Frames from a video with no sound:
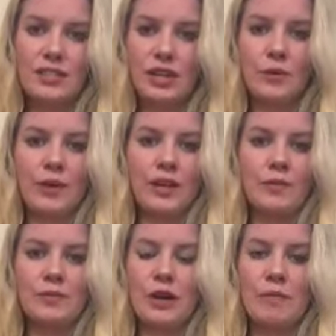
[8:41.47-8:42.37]
We
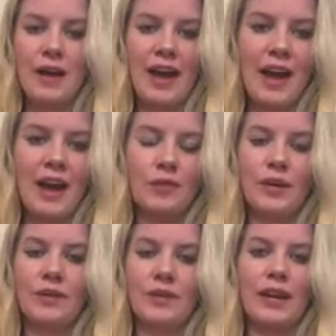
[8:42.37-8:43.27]
come to our mat, we